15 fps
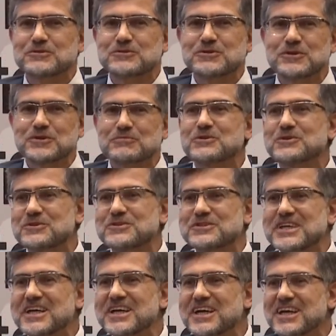terrifying
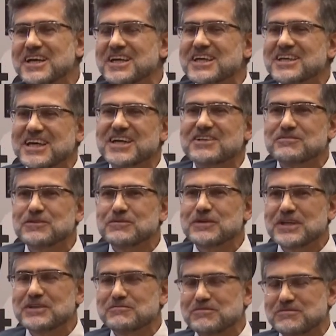for the
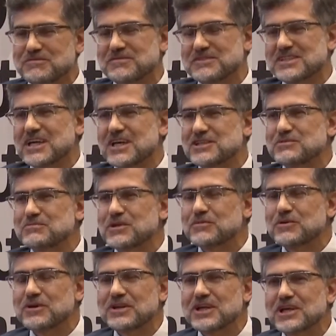Zionists and the Israel.
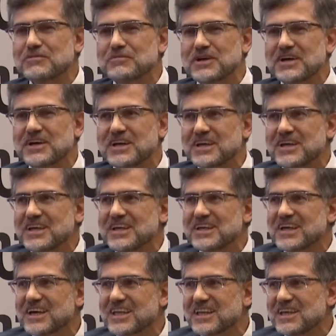So
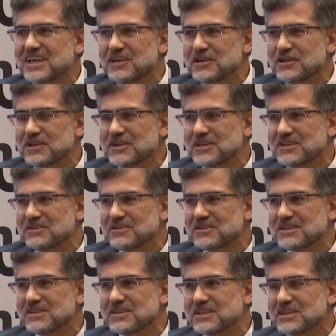I want to
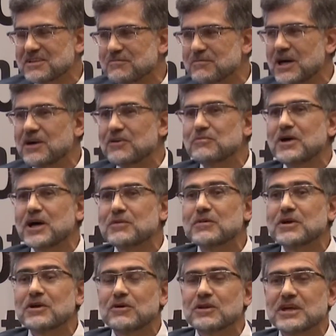invite you all to see
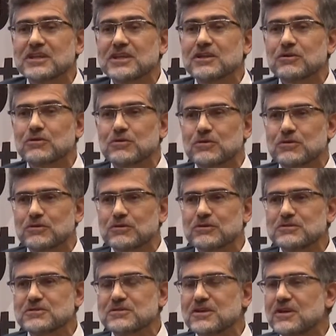you all in
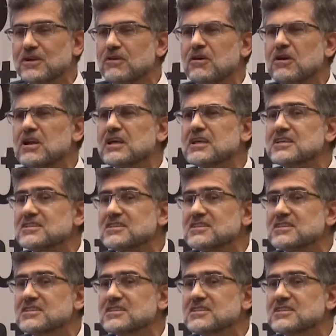Al-Aqsa Mosque.